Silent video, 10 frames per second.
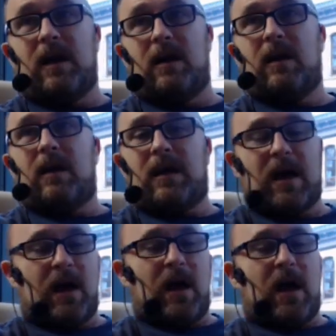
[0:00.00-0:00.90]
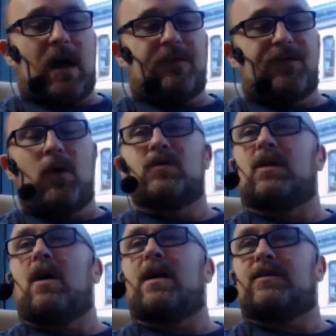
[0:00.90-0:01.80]
uh, yeah, right? Yeah, like, uh, throws calculated.
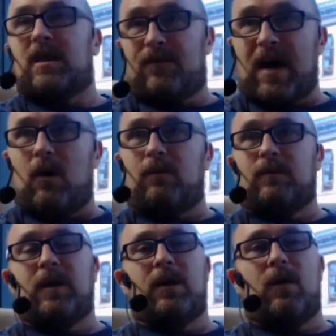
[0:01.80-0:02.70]
a lot of stuff out. You know